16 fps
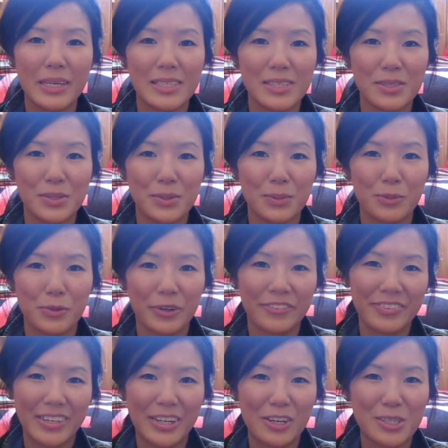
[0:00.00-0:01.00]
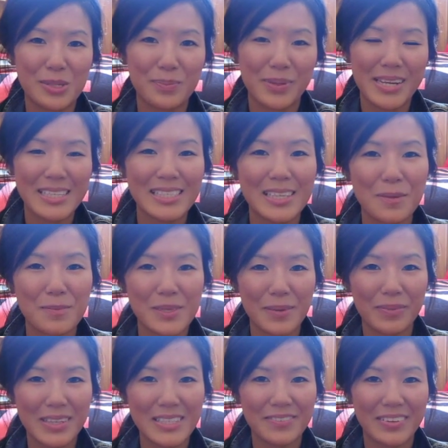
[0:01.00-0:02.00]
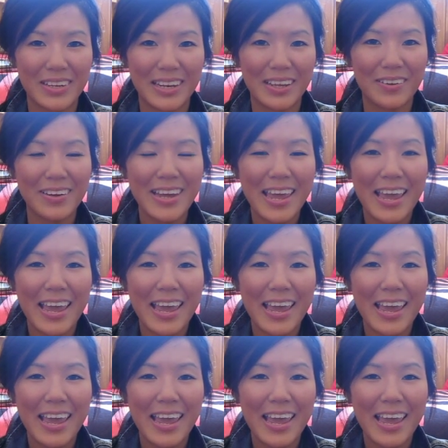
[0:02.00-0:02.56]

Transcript: to do more videos, please thumbs up this video.